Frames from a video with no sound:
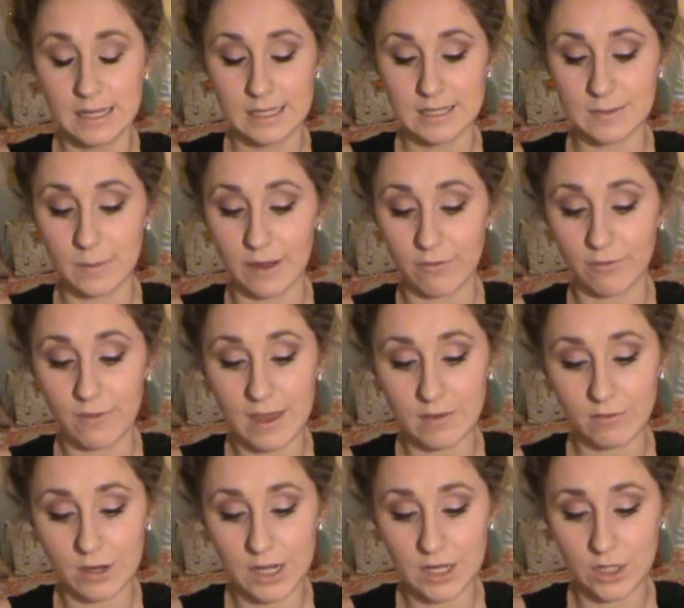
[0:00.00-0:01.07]
It's my
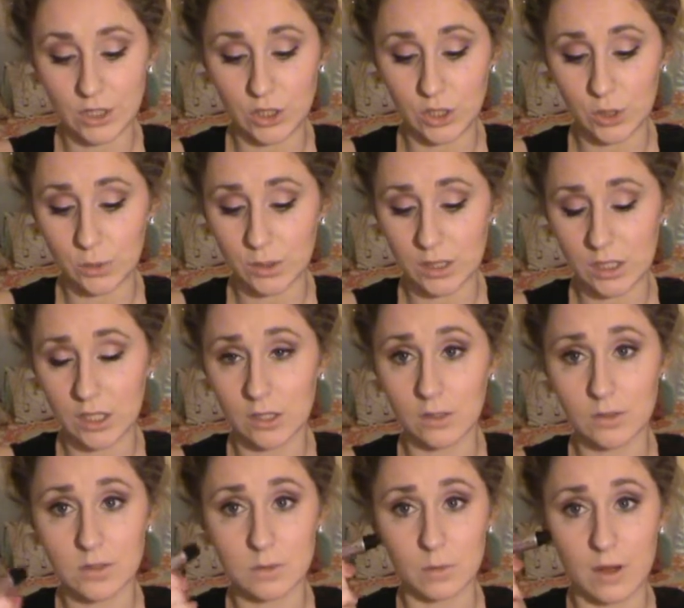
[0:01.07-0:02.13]
favorite. You can
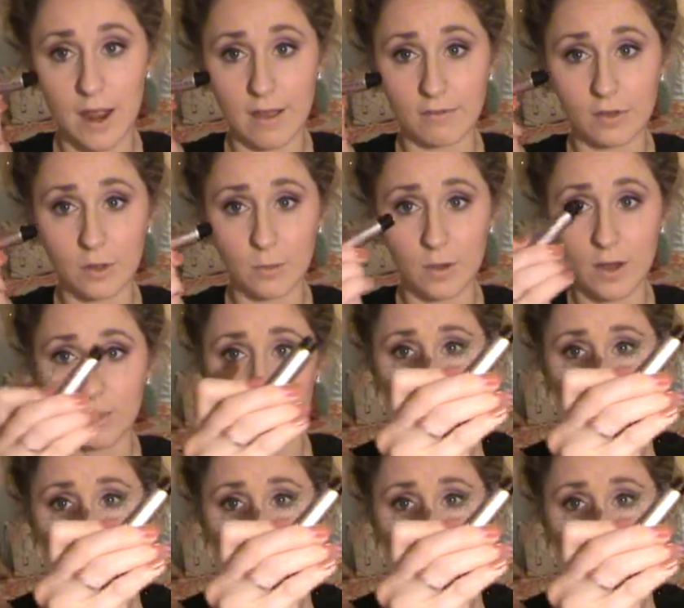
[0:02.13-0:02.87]
use whatever you want,